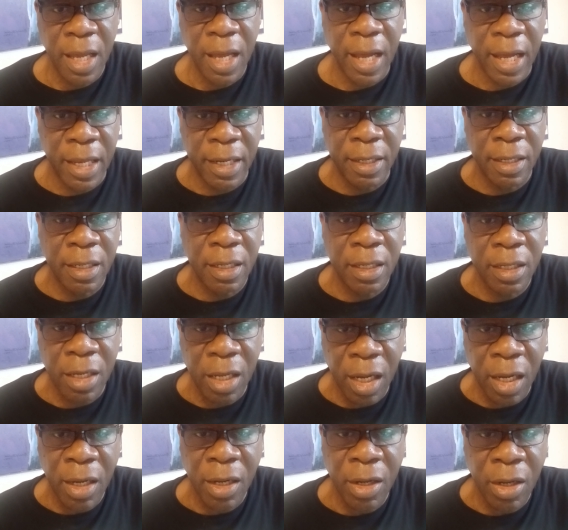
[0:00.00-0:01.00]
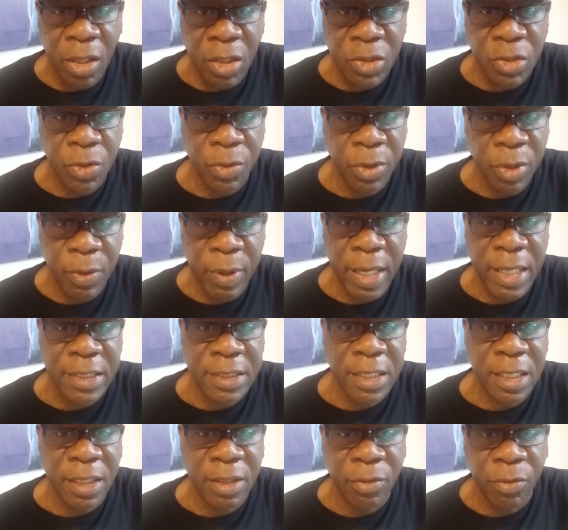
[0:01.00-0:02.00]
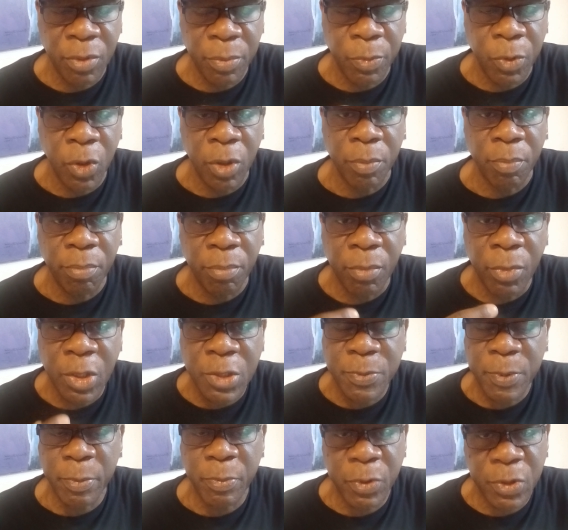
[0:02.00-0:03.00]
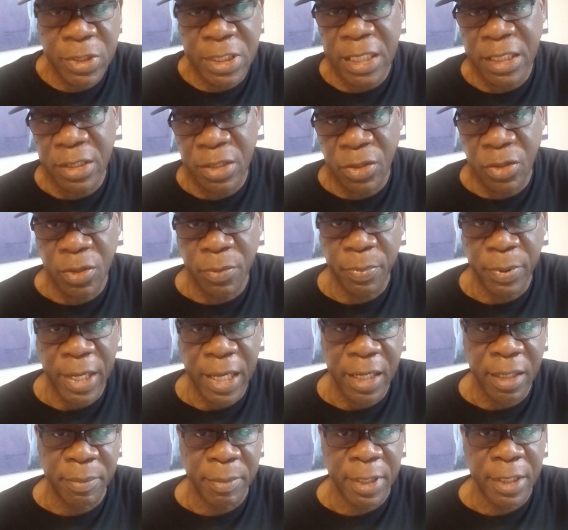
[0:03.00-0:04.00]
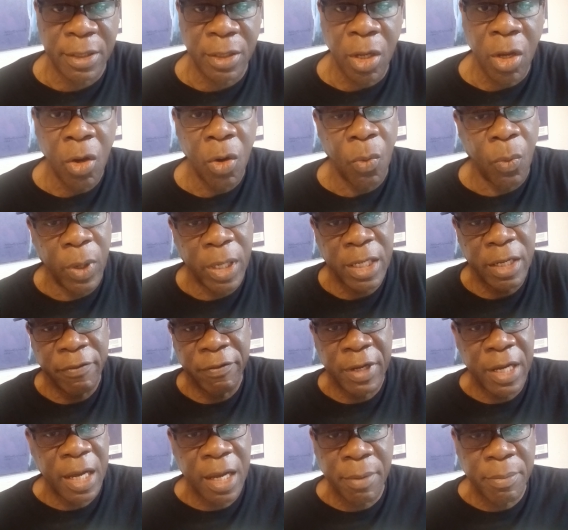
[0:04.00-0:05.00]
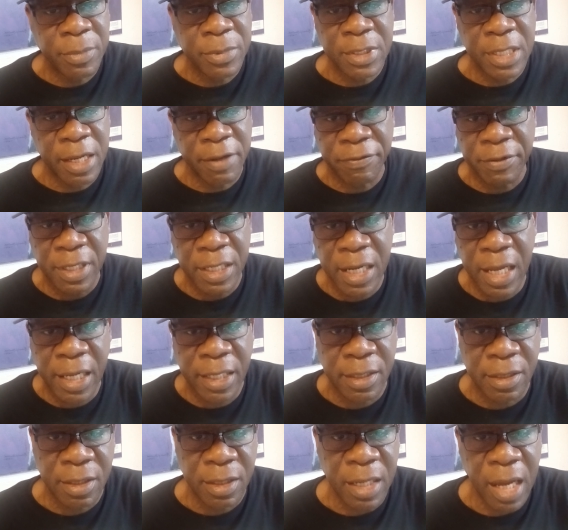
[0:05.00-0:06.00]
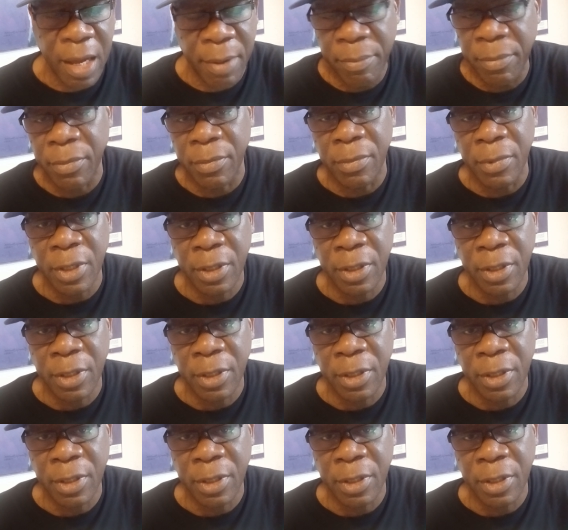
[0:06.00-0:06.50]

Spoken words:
And the law also requires that the report must be presented to Parliament. Whatever happens after that, happen,